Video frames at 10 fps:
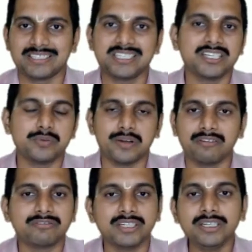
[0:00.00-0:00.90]
This is one
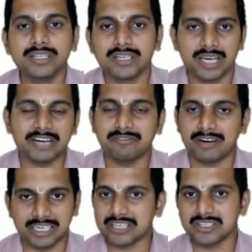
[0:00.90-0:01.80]
of the
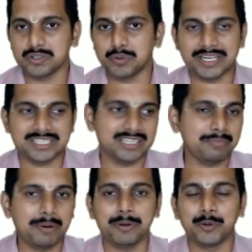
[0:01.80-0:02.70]
advantages you can see. The
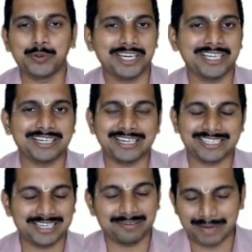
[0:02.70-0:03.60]
people who say that,
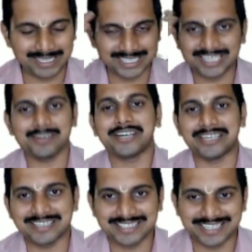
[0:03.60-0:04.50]
sir, maths I cannot
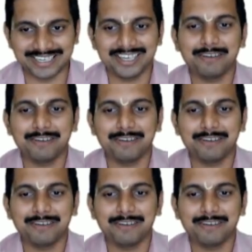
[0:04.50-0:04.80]
understand.